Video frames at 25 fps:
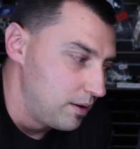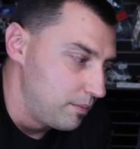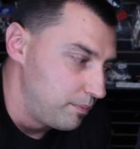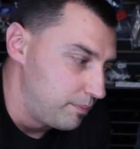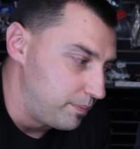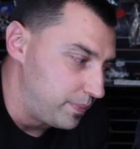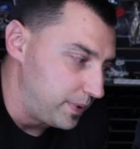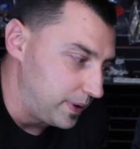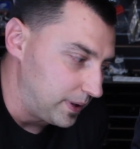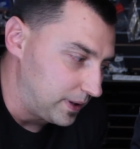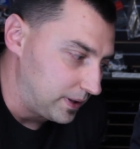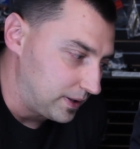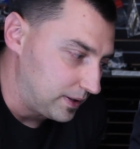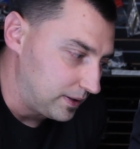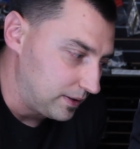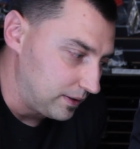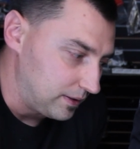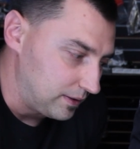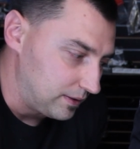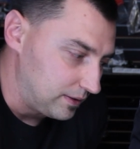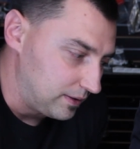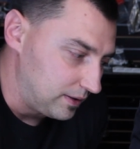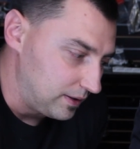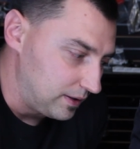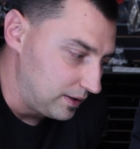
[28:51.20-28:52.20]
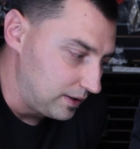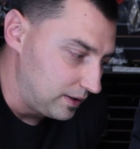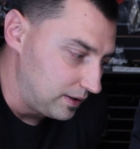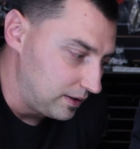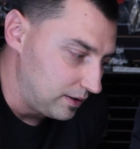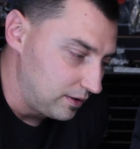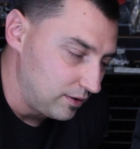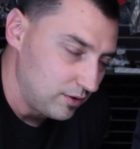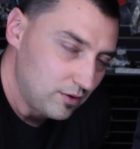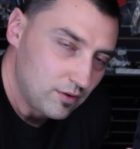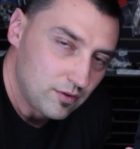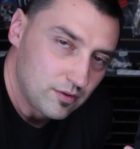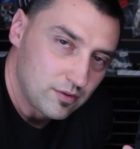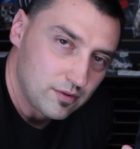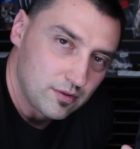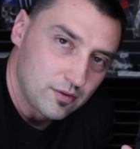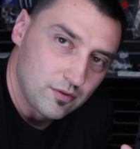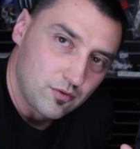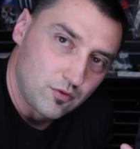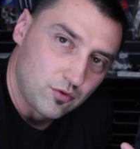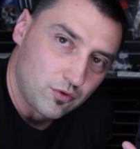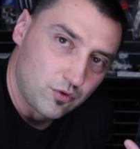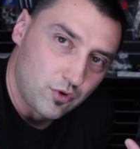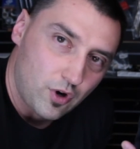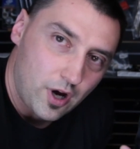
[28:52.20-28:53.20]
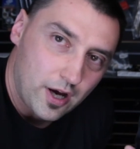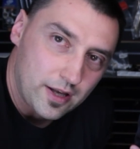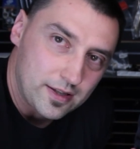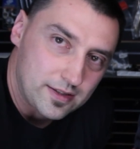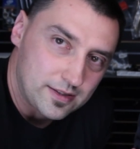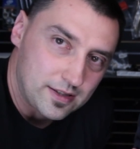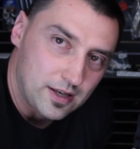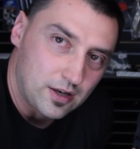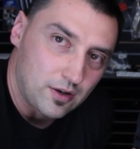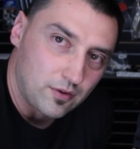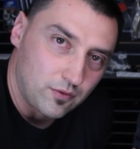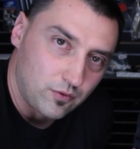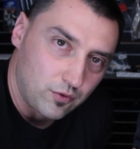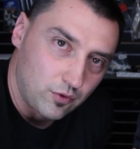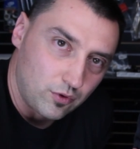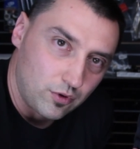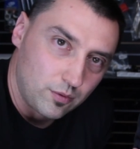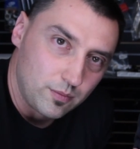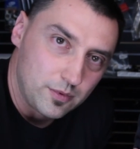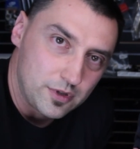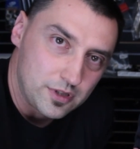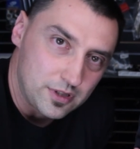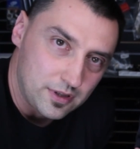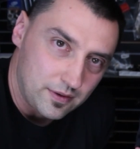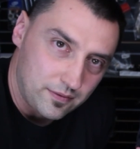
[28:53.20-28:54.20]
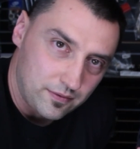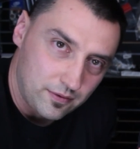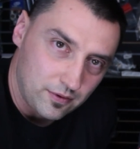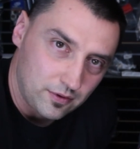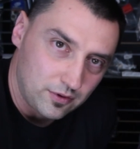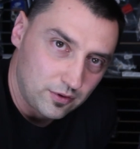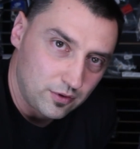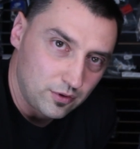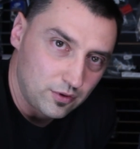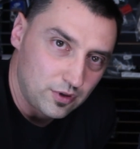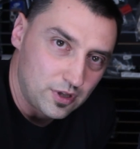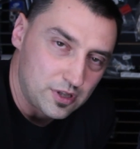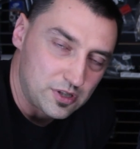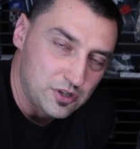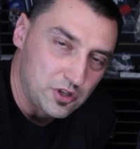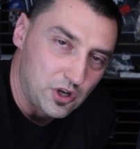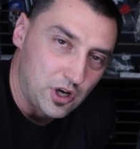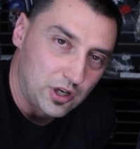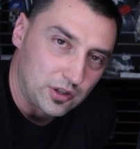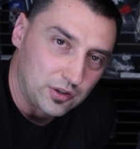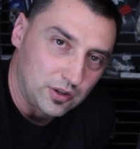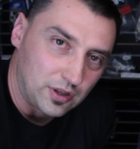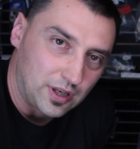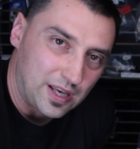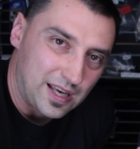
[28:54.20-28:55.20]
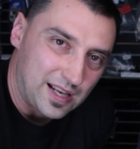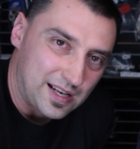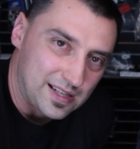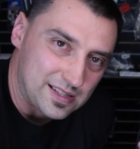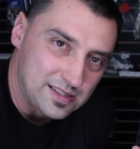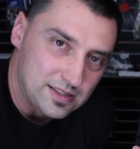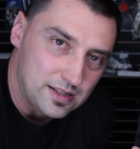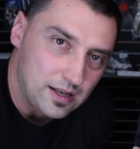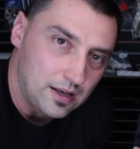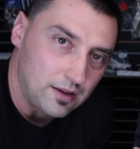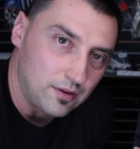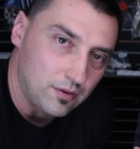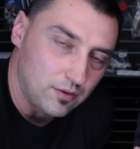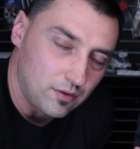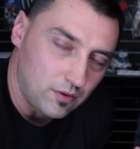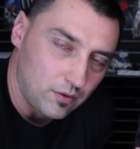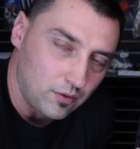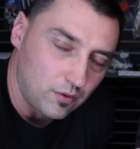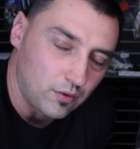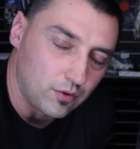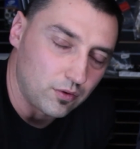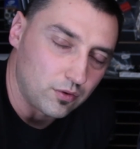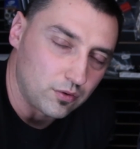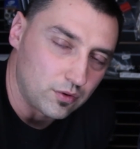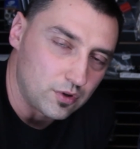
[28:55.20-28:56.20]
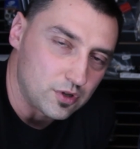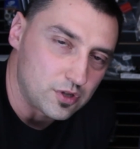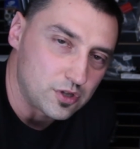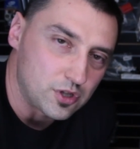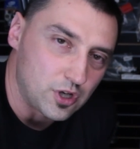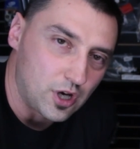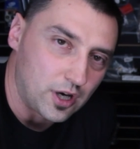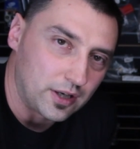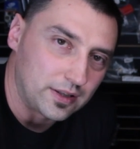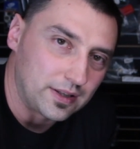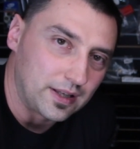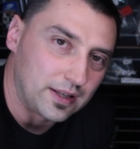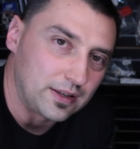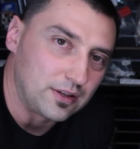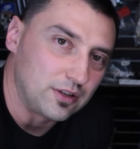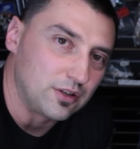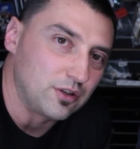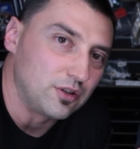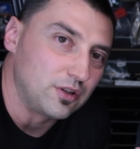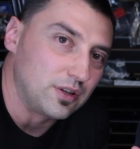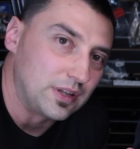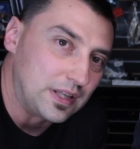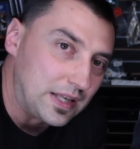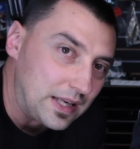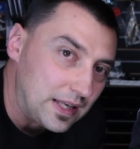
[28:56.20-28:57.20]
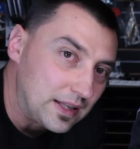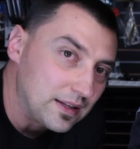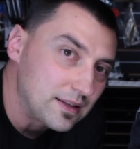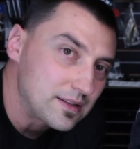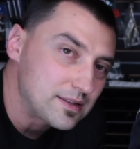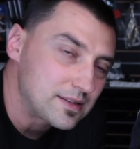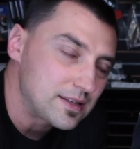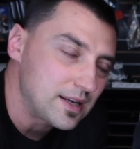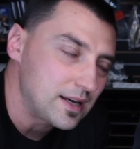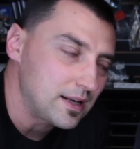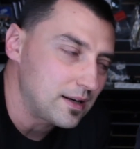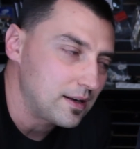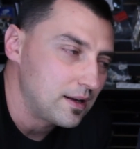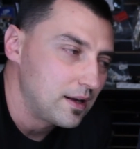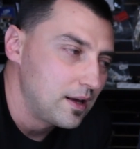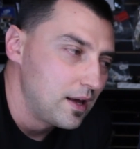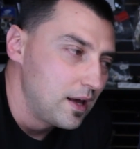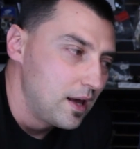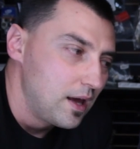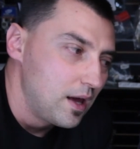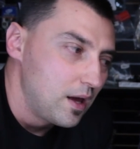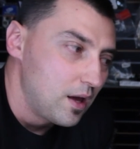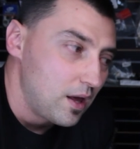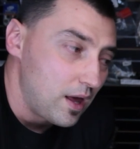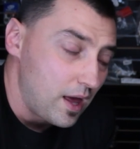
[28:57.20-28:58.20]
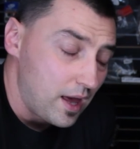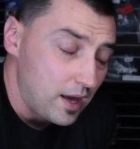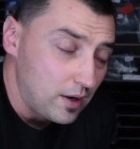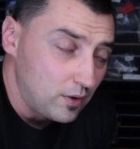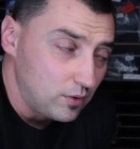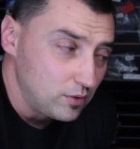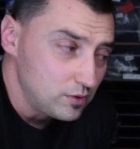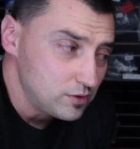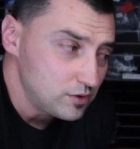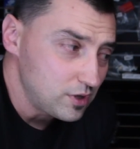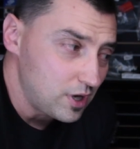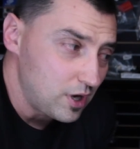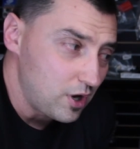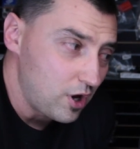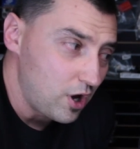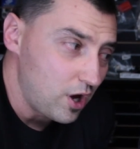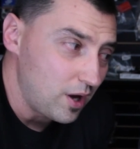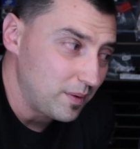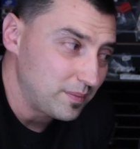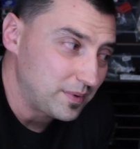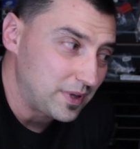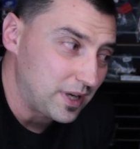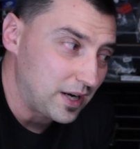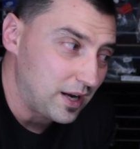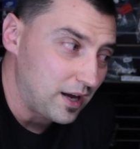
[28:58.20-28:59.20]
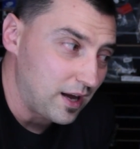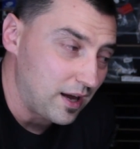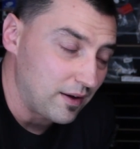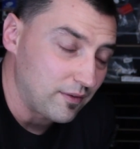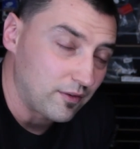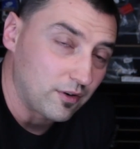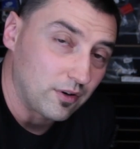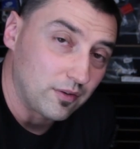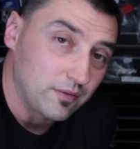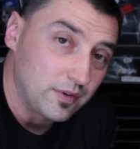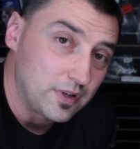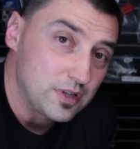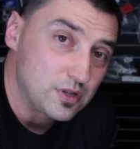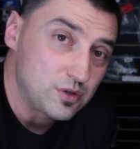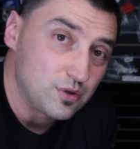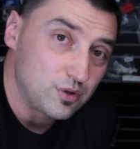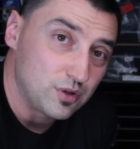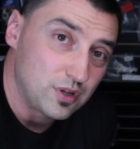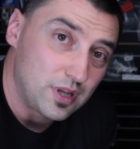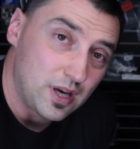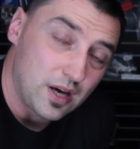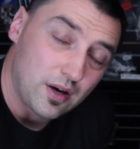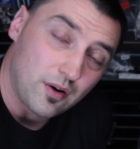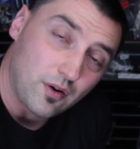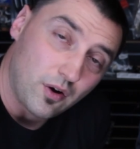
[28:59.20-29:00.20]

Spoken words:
pick the right set of warmers if you do decide to get a set, or you decide that you need a set. And also I hope that I have convinced you that